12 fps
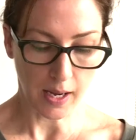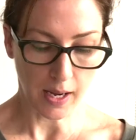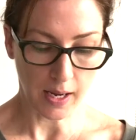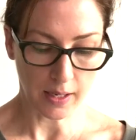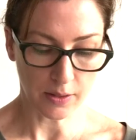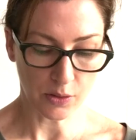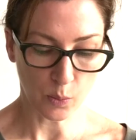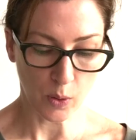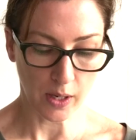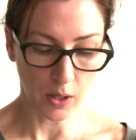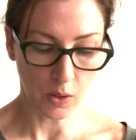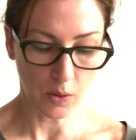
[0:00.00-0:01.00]
and as
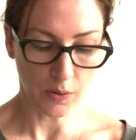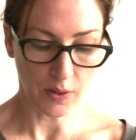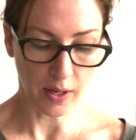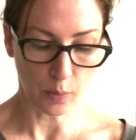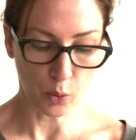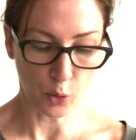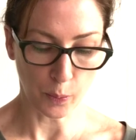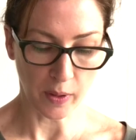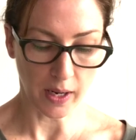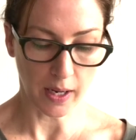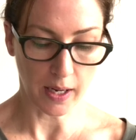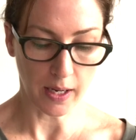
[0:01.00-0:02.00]
well there will
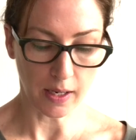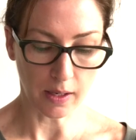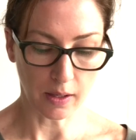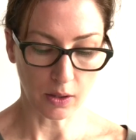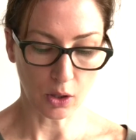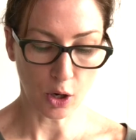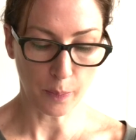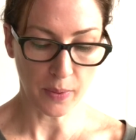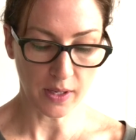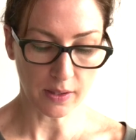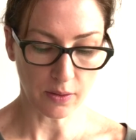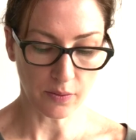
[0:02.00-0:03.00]
be
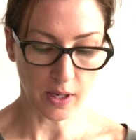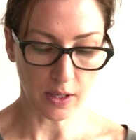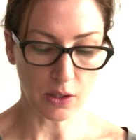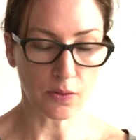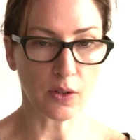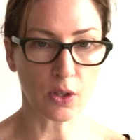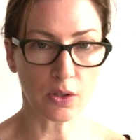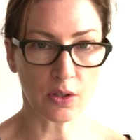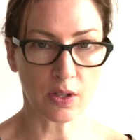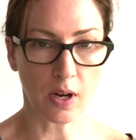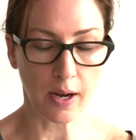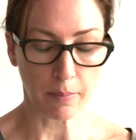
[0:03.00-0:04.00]
copies of interviews
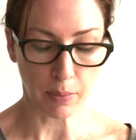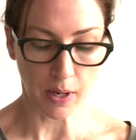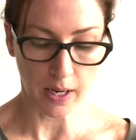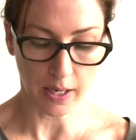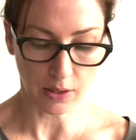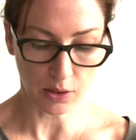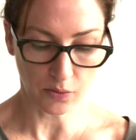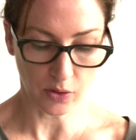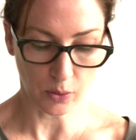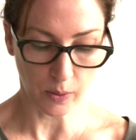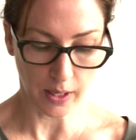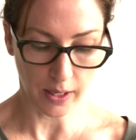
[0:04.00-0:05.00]
signed by
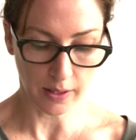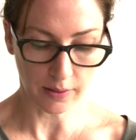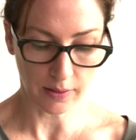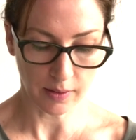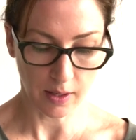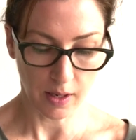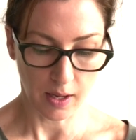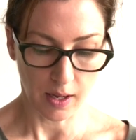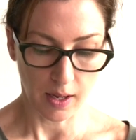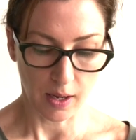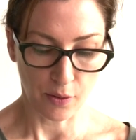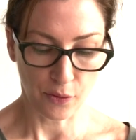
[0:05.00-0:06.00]
interviewees,
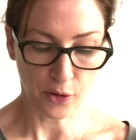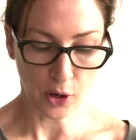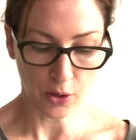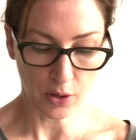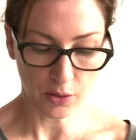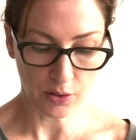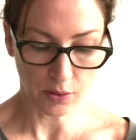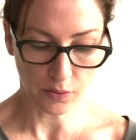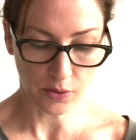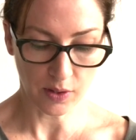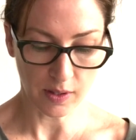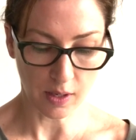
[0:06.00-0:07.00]
photos of
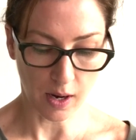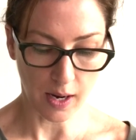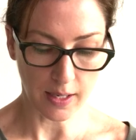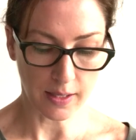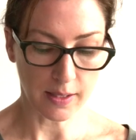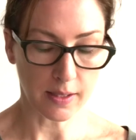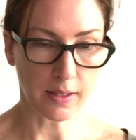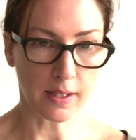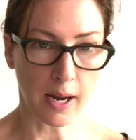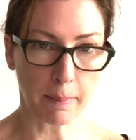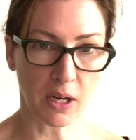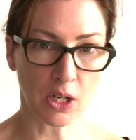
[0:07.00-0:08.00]
the site,
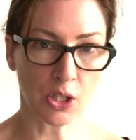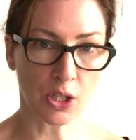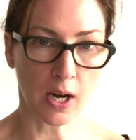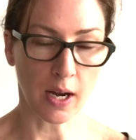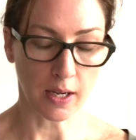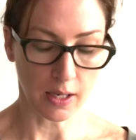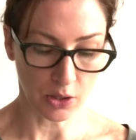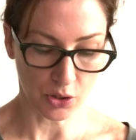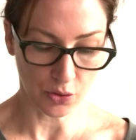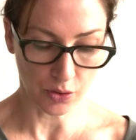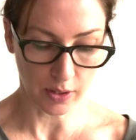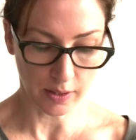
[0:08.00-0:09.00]
damage and
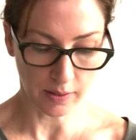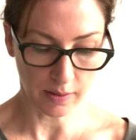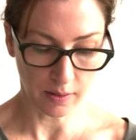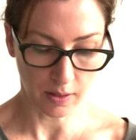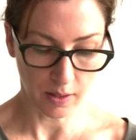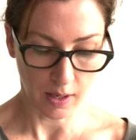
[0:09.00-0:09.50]
injuries,